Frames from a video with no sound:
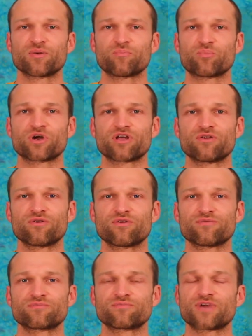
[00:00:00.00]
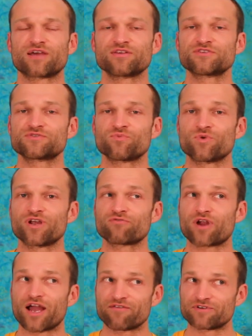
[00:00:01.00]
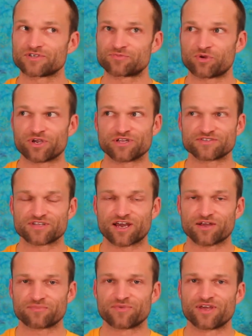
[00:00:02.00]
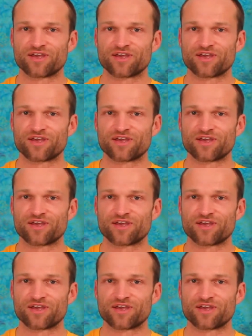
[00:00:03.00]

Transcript: But at least whenever I've experienced that,